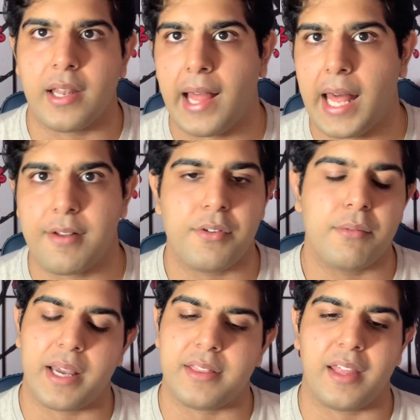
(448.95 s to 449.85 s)
a lot of
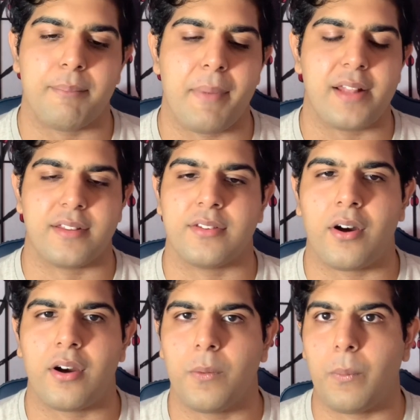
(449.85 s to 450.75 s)
you might think math is
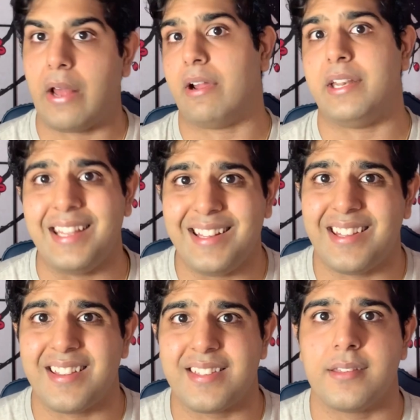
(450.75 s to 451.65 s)
hard. Why do I need
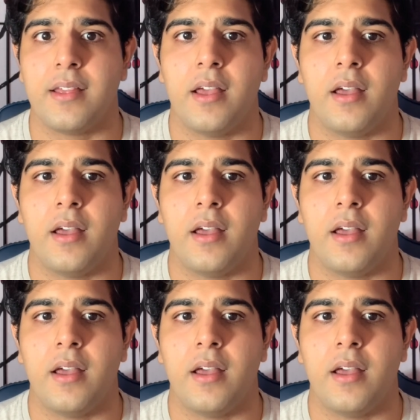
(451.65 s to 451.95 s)
this?